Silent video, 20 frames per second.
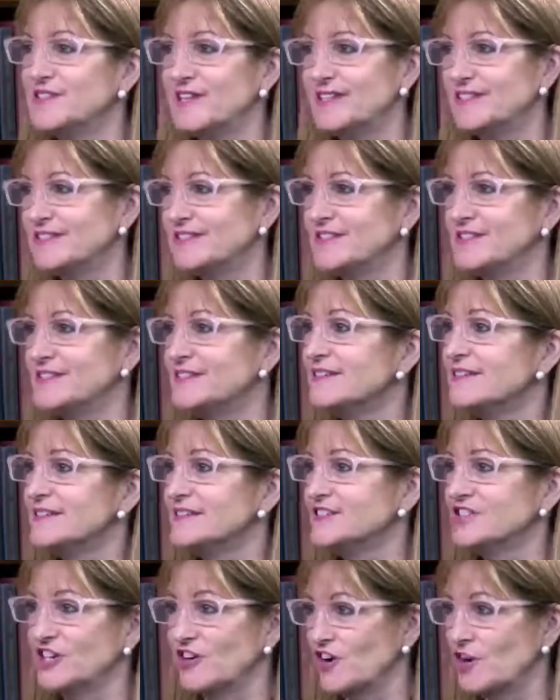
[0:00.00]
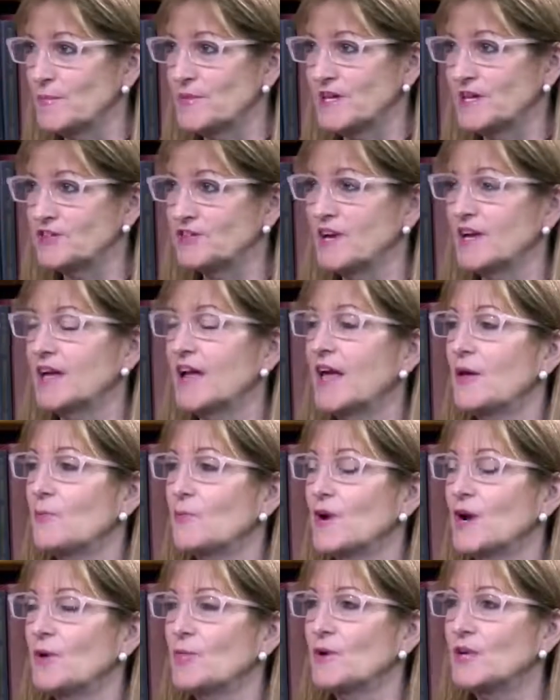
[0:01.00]
as gerrymandering, and
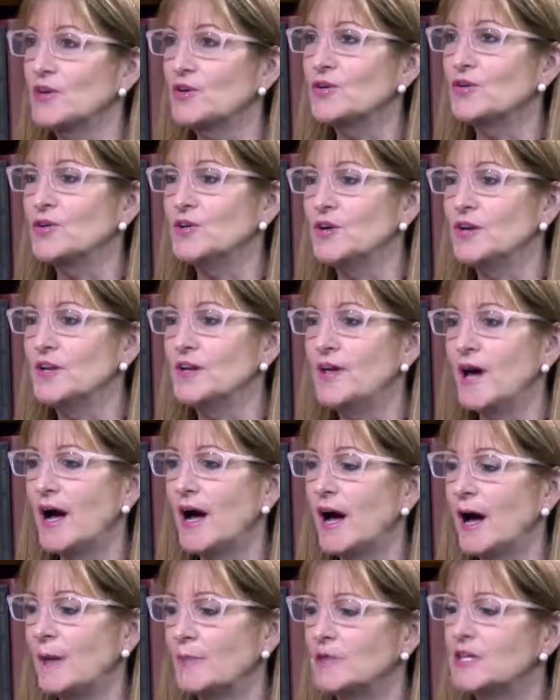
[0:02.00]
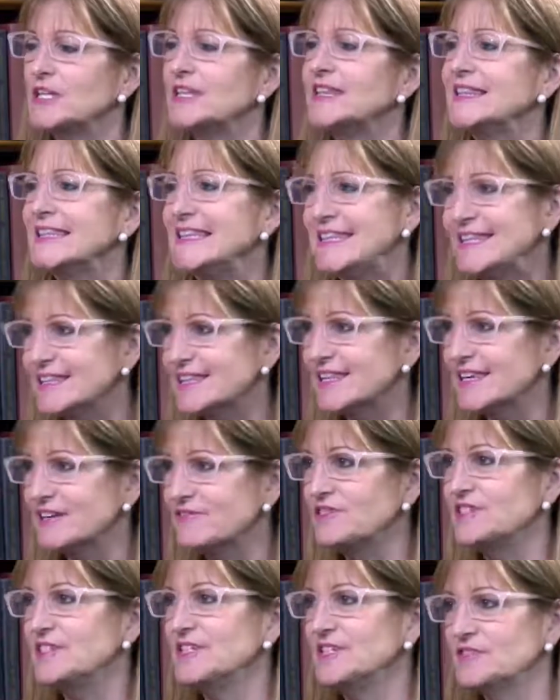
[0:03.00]
where we could cleanly
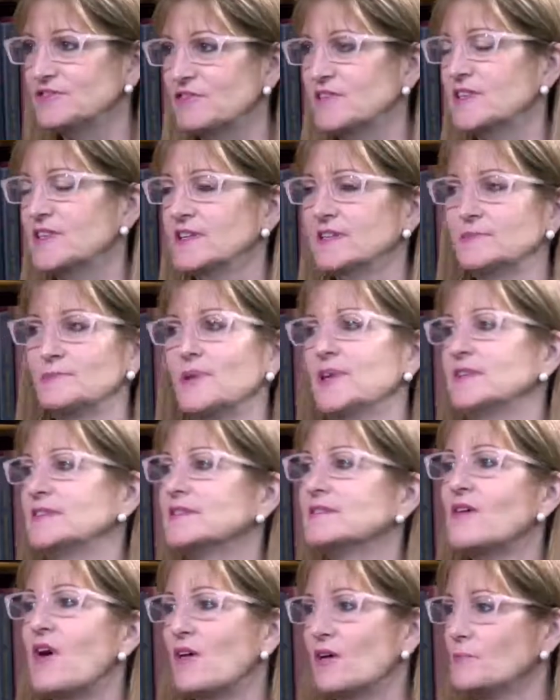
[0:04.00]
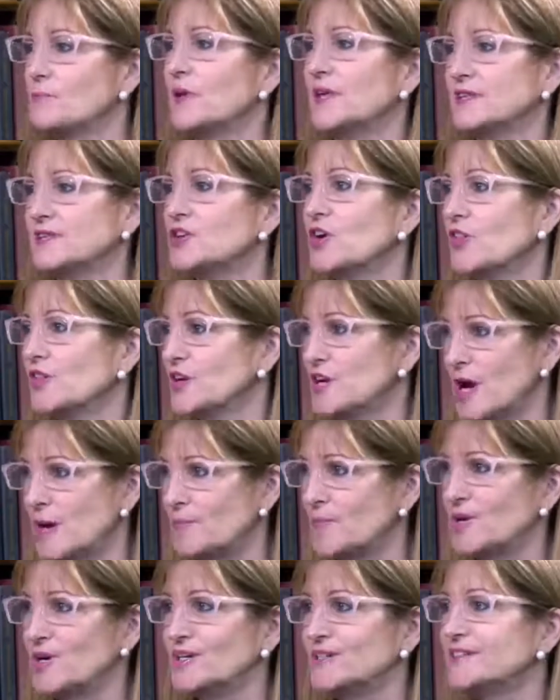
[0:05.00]
redistrict this based on the
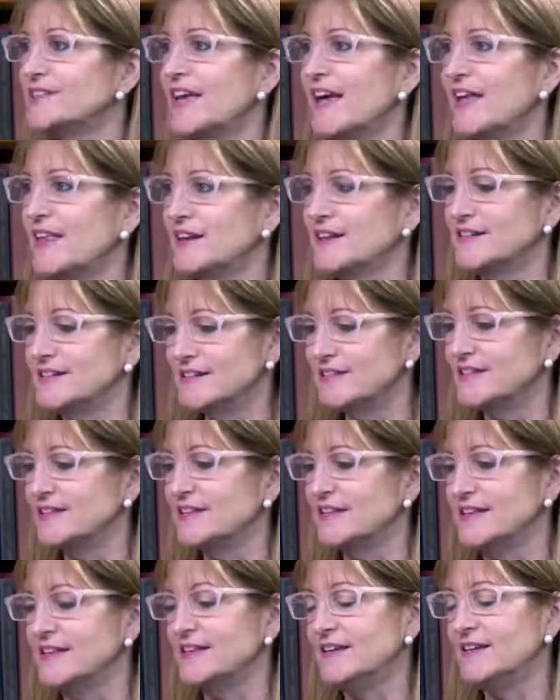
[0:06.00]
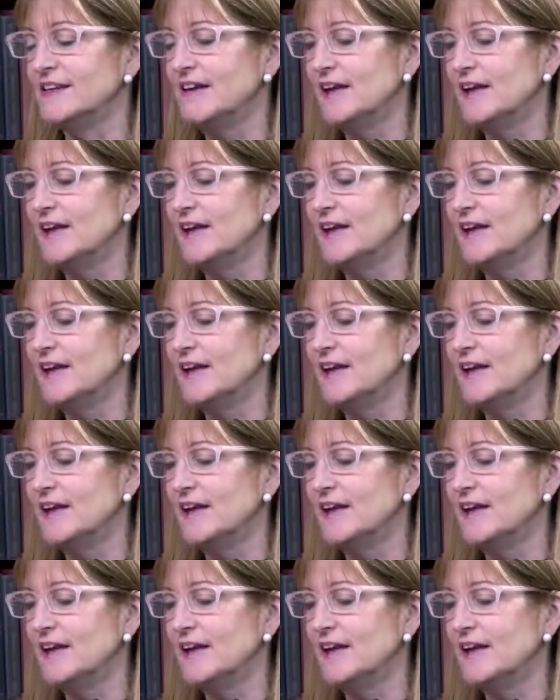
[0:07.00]
numbers and the